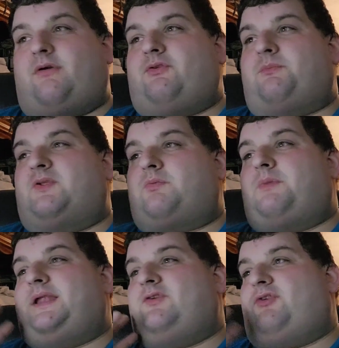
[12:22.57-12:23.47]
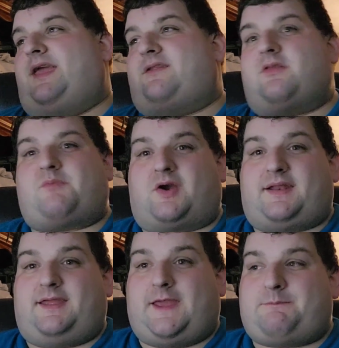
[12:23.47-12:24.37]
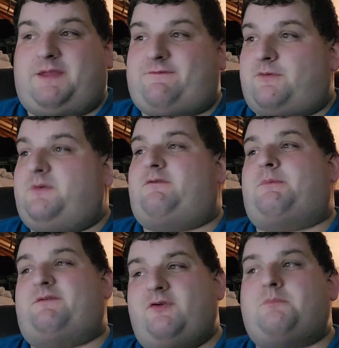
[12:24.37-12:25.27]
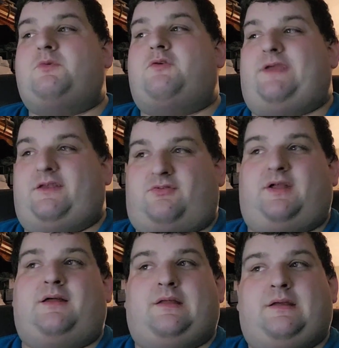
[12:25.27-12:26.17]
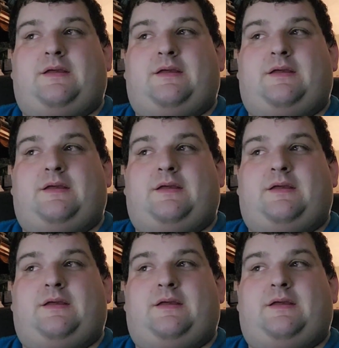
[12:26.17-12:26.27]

as much money as you can to the marketing campaign for a movie, but if your movie is not,